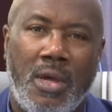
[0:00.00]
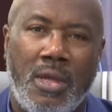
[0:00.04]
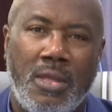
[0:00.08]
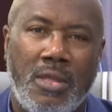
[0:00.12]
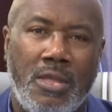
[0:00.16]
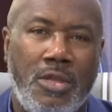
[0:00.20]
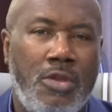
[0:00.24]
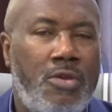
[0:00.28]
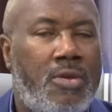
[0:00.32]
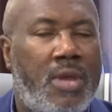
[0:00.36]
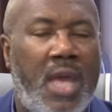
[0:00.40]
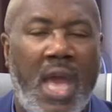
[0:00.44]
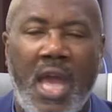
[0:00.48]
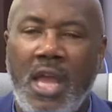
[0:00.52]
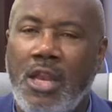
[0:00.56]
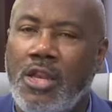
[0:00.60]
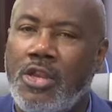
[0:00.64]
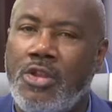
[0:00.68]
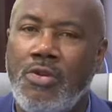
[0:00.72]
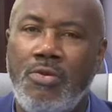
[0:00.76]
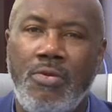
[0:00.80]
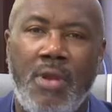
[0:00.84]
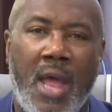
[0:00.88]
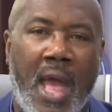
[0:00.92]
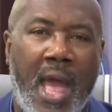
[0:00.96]
you
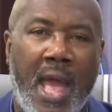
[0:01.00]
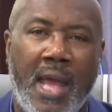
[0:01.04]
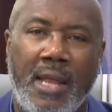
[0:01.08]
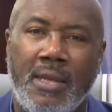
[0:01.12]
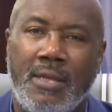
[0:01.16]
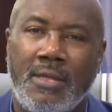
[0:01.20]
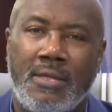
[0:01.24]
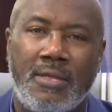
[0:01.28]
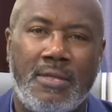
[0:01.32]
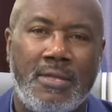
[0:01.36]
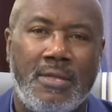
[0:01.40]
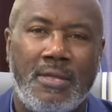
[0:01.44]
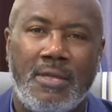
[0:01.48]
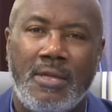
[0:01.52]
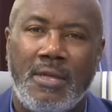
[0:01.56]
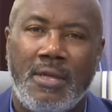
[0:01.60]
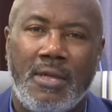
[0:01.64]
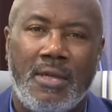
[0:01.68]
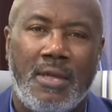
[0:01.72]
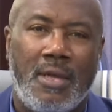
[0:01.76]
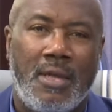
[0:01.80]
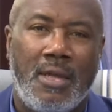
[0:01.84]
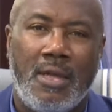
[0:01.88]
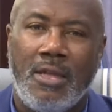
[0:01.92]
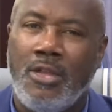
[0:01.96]
can't do that.
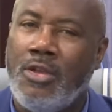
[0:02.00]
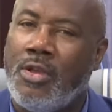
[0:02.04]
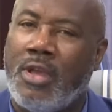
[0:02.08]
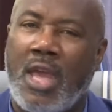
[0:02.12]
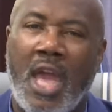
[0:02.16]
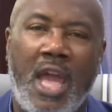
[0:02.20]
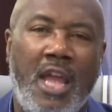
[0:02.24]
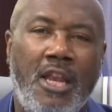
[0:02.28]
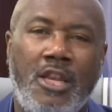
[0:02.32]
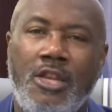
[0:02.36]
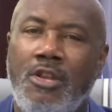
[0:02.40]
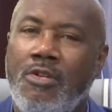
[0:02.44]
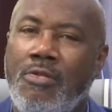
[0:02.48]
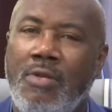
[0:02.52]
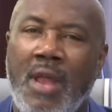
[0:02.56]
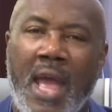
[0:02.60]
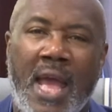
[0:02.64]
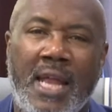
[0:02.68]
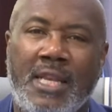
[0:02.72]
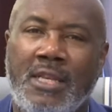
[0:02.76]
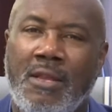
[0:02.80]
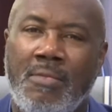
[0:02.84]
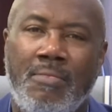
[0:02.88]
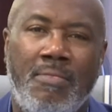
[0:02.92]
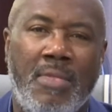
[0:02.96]
You can't do
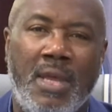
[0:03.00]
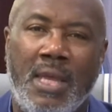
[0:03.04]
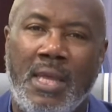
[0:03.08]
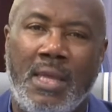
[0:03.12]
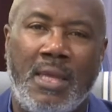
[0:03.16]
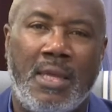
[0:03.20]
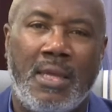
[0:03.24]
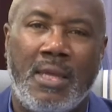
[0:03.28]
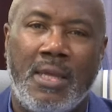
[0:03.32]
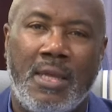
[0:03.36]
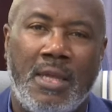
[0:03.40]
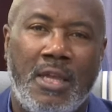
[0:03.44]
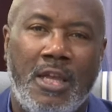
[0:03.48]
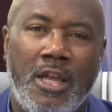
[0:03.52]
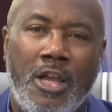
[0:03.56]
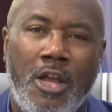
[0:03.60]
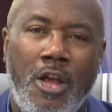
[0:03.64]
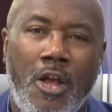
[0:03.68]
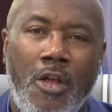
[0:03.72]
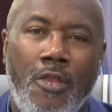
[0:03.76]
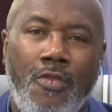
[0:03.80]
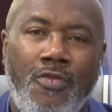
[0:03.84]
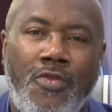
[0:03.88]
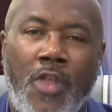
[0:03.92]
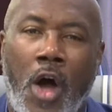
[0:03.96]
that to me.
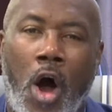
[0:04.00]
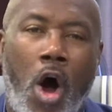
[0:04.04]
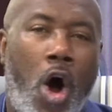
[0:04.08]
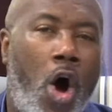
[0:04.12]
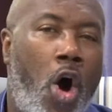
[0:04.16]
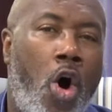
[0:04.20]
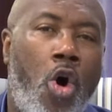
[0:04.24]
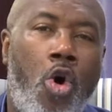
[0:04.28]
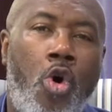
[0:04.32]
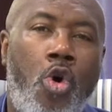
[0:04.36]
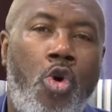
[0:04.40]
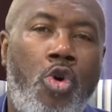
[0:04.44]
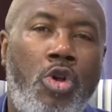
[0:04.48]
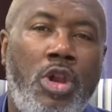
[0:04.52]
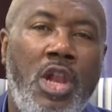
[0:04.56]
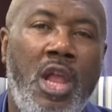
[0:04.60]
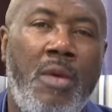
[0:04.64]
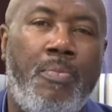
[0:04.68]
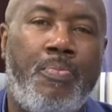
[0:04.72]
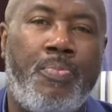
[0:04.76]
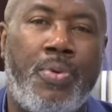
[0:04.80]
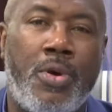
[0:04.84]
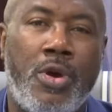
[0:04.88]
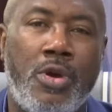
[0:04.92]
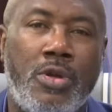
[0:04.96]
The
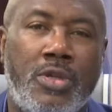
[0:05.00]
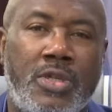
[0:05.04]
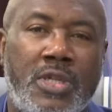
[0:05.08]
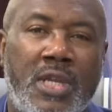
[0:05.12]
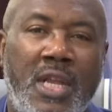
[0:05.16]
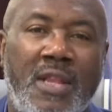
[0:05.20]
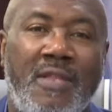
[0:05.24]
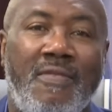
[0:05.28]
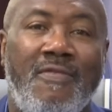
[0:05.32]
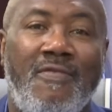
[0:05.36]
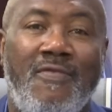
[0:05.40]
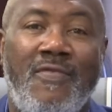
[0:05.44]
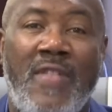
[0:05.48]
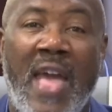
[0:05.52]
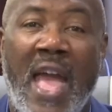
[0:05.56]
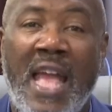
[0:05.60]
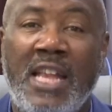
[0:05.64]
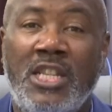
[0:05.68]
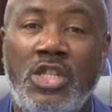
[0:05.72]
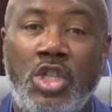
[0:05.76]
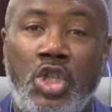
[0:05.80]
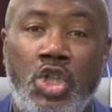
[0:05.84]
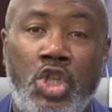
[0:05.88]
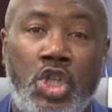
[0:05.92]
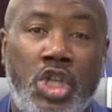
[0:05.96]
only person
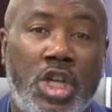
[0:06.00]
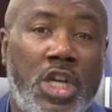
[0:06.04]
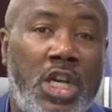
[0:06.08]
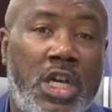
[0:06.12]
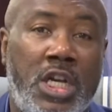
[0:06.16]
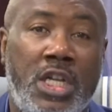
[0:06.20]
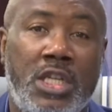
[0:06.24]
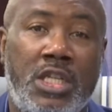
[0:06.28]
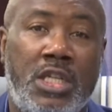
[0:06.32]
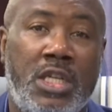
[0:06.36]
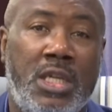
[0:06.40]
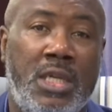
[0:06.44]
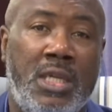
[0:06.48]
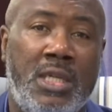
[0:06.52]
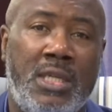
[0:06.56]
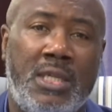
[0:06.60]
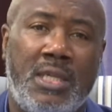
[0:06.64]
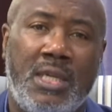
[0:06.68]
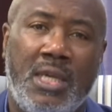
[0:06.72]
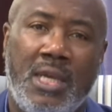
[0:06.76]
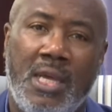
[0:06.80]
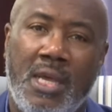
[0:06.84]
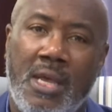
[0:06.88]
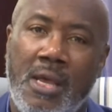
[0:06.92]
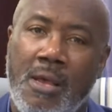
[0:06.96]
that
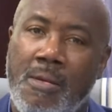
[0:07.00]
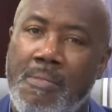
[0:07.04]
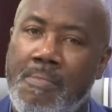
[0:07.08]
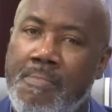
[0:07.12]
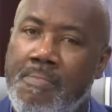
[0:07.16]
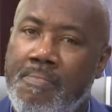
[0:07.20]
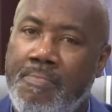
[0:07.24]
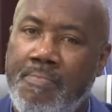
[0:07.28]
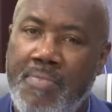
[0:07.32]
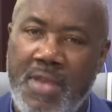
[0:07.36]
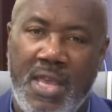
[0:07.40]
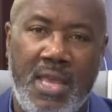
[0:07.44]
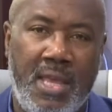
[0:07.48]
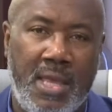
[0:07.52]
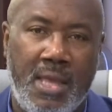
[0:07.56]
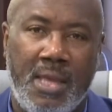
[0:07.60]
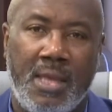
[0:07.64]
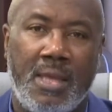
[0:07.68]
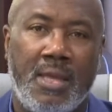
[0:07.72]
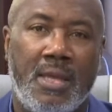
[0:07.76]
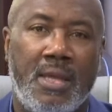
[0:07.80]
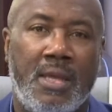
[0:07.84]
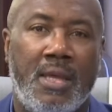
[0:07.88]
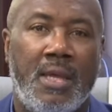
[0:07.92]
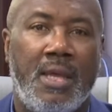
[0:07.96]
judges
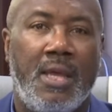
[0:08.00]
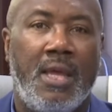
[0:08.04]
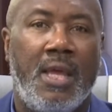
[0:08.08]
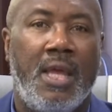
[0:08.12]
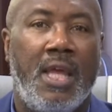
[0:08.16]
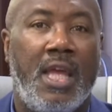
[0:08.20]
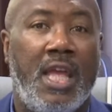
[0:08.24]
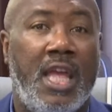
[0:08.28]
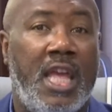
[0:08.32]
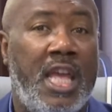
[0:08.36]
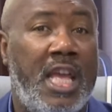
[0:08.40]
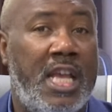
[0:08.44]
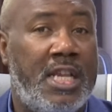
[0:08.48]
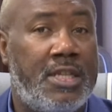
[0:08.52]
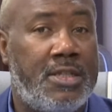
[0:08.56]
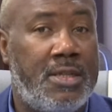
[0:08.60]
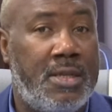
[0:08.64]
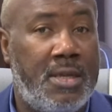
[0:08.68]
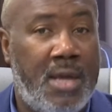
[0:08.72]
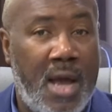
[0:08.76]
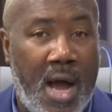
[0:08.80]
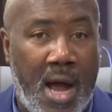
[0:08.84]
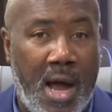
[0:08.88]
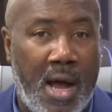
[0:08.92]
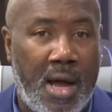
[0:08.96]
me is
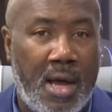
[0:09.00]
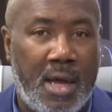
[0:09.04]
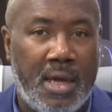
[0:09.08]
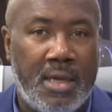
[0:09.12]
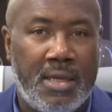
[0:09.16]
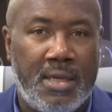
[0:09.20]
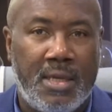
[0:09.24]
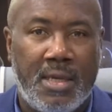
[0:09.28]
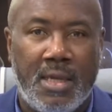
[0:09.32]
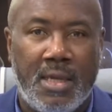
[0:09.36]
God,